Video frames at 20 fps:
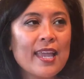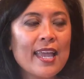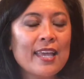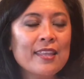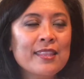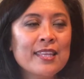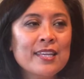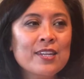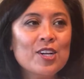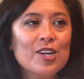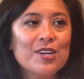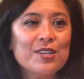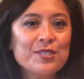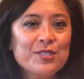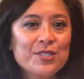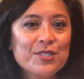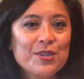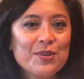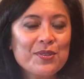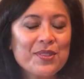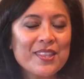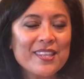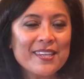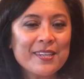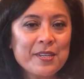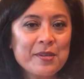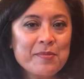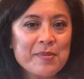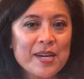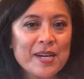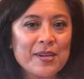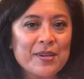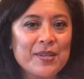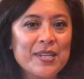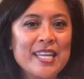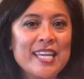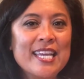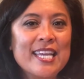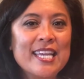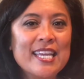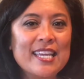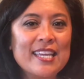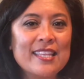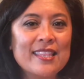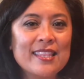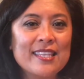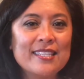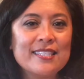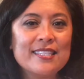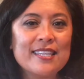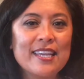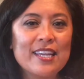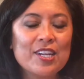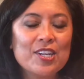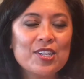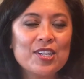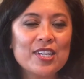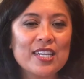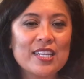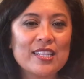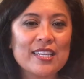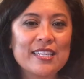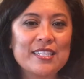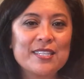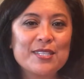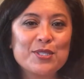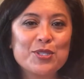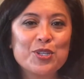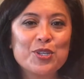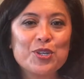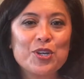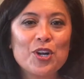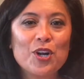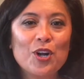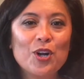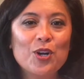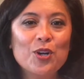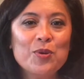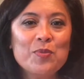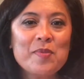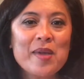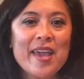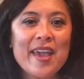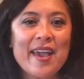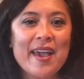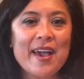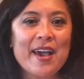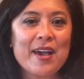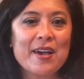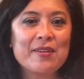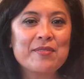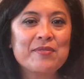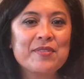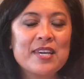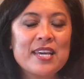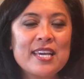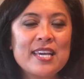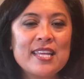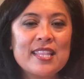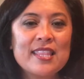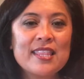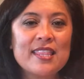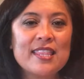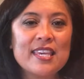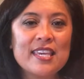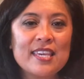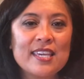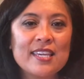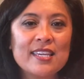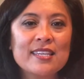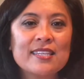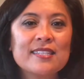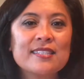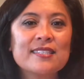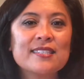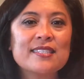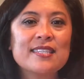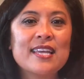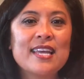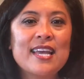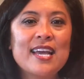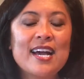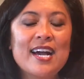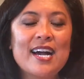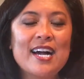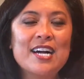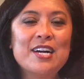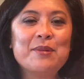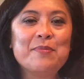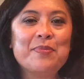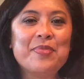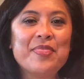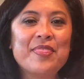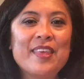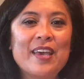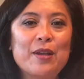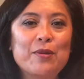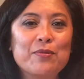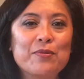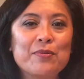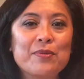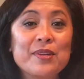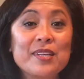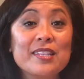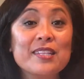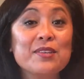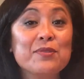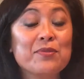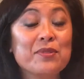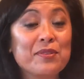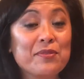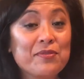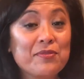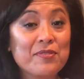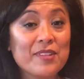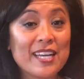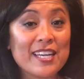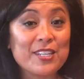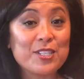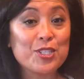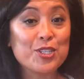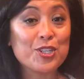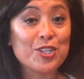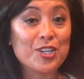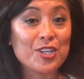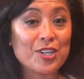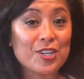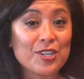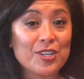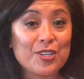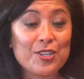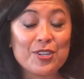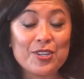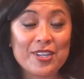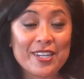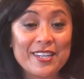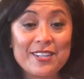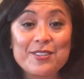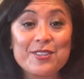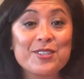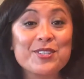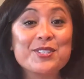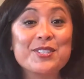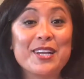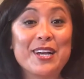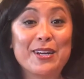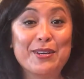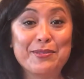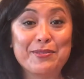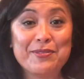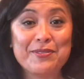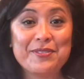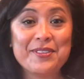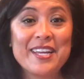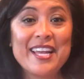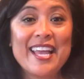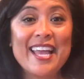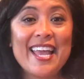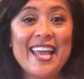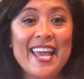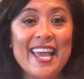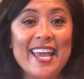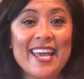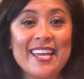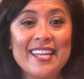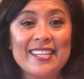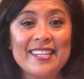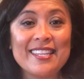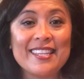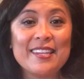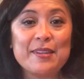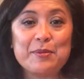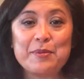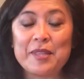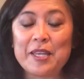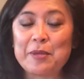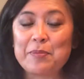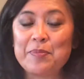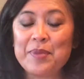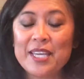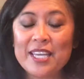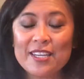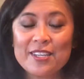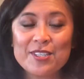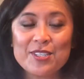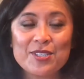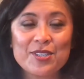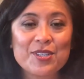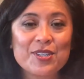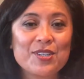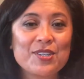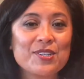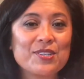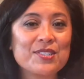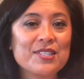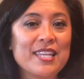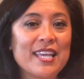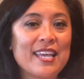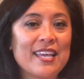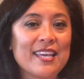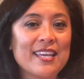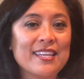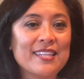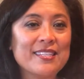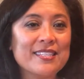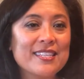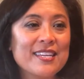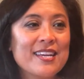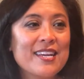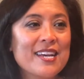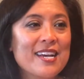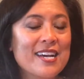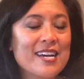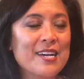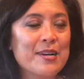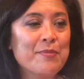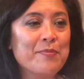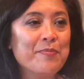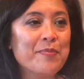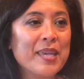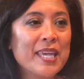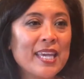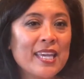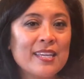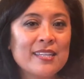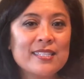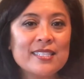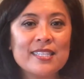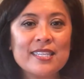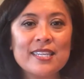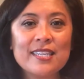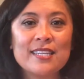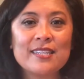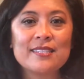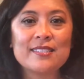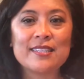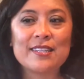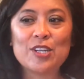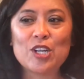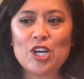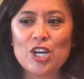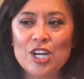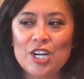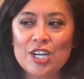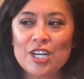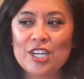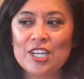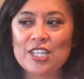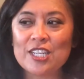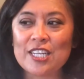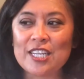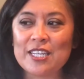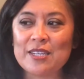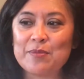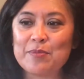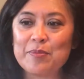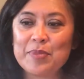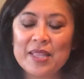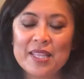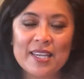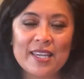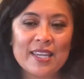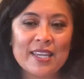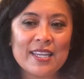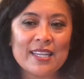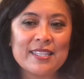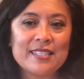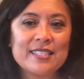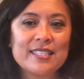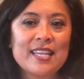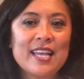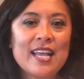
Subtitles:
And then also think about in this area, like, does your home have things that really reflect your inner self? And like pictures and paintings and art and plants,